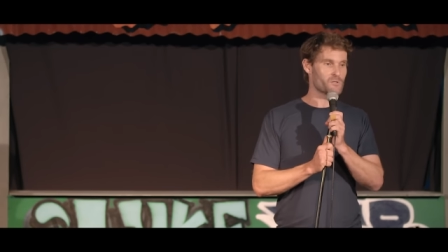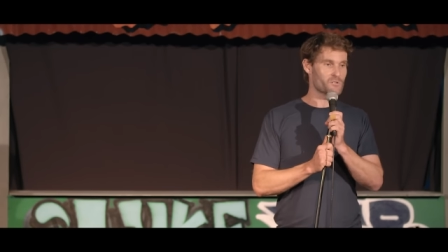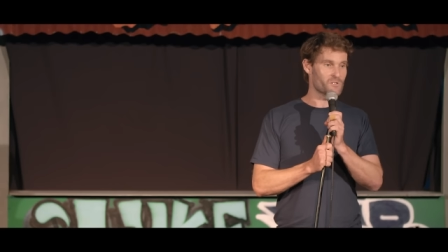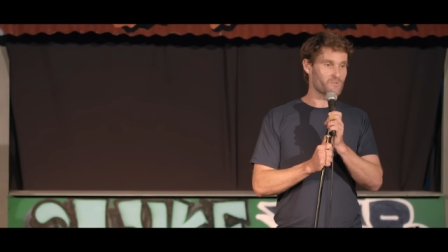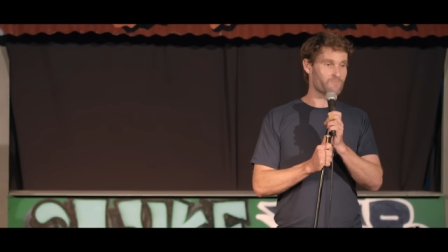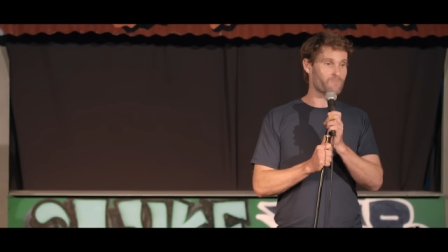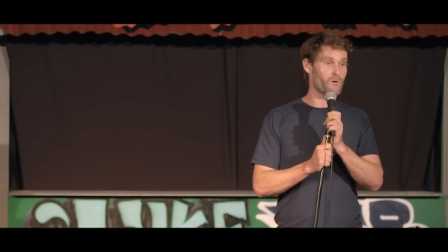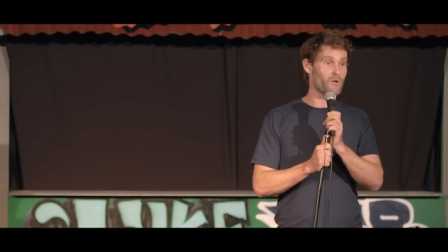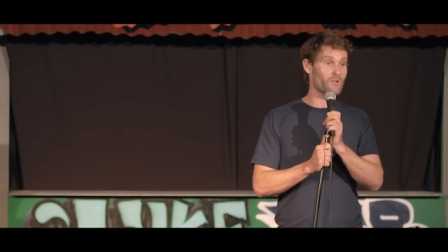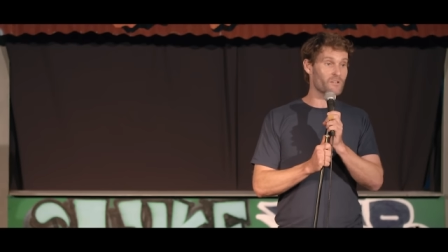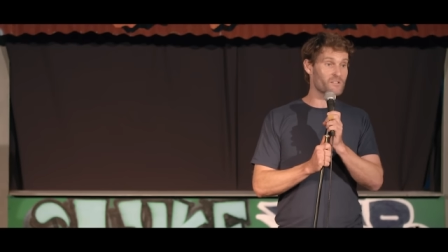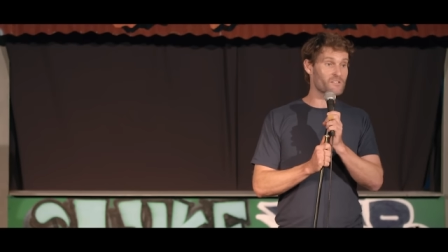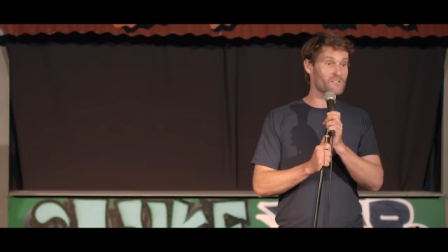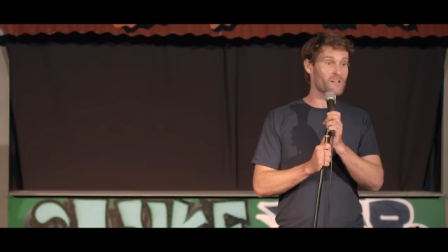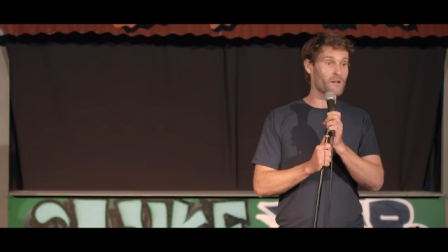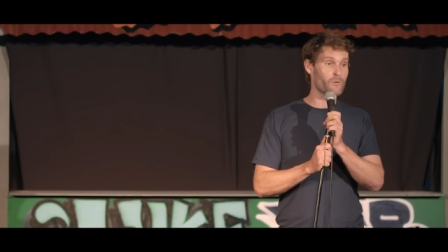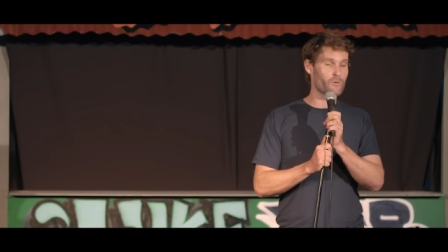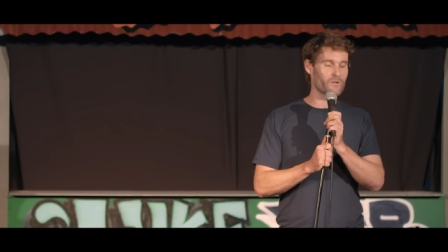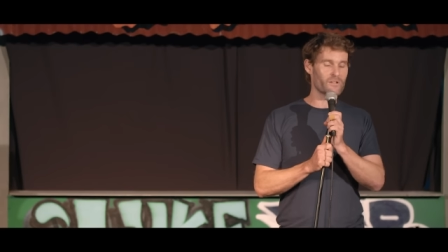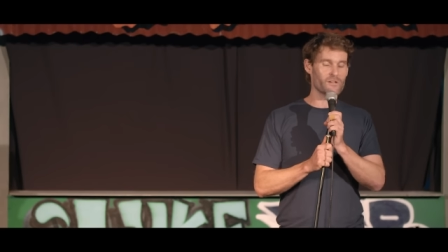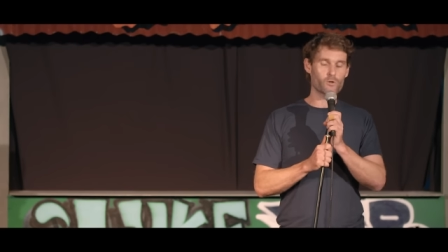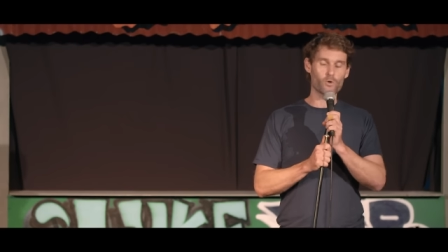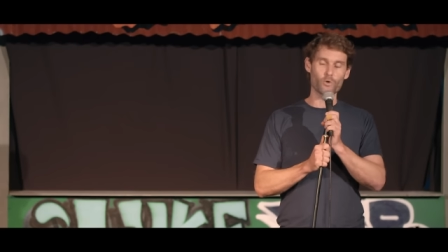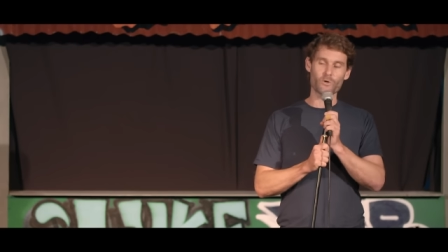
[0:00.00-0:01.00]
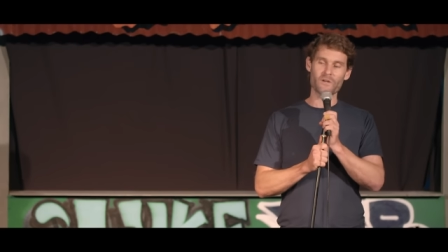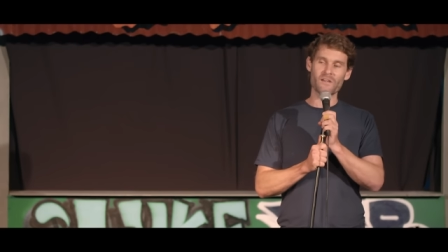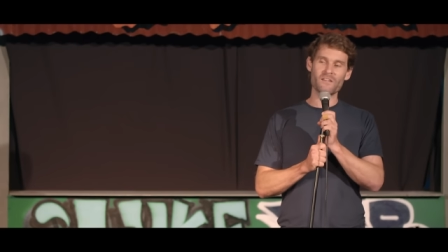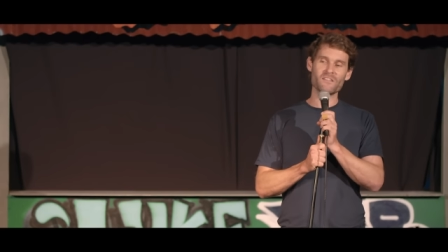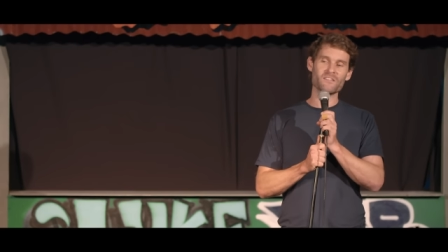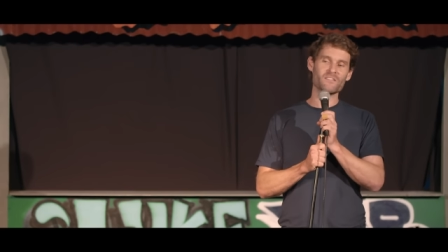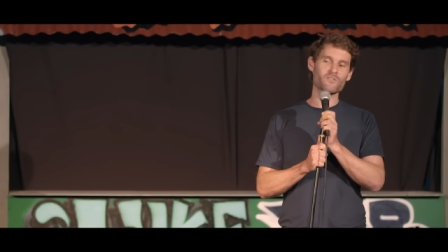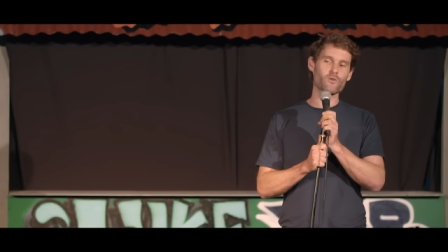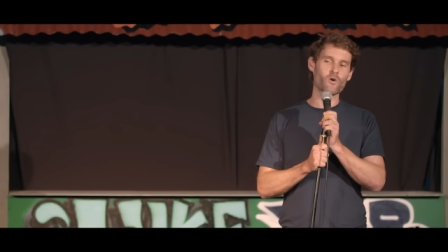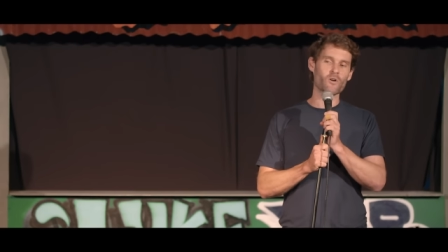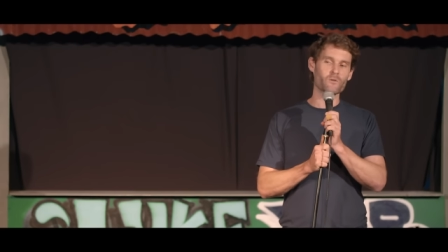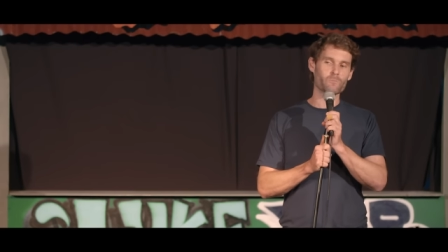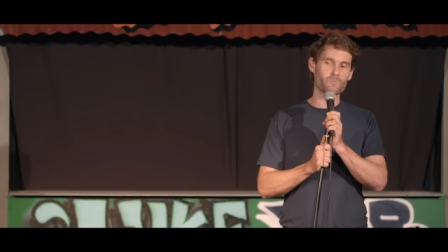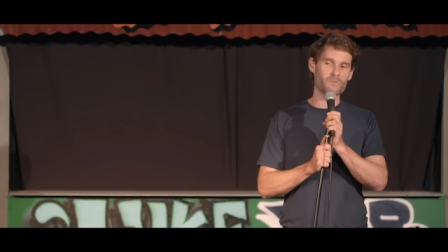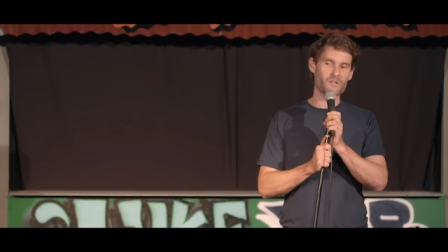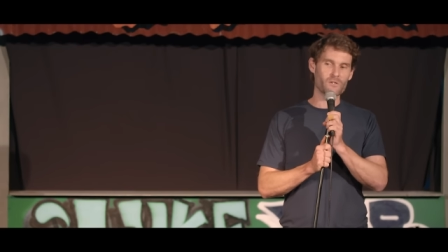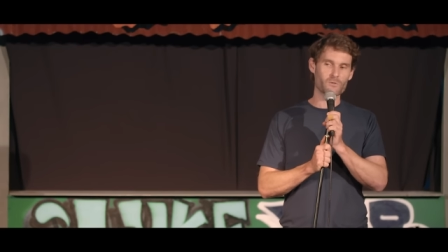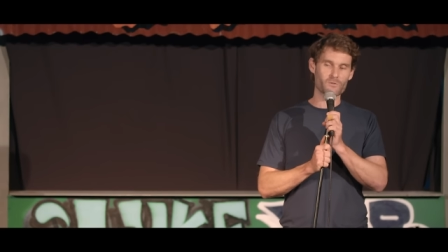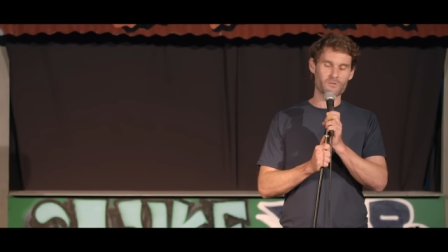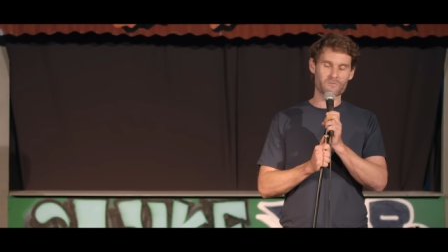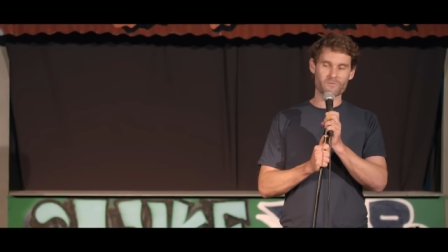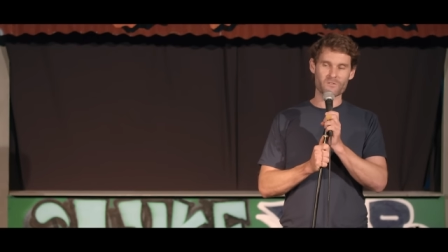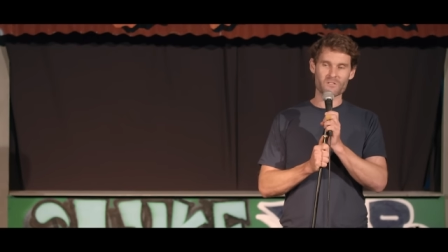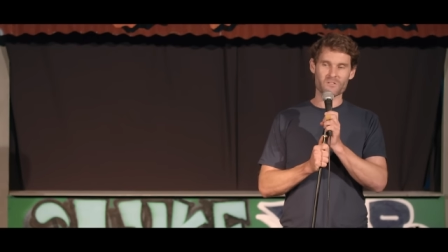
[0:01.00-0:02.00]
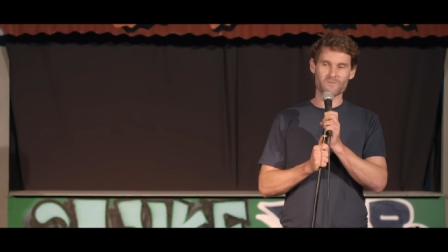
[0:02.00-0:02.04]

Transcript: used to voluntarily cook inside meals for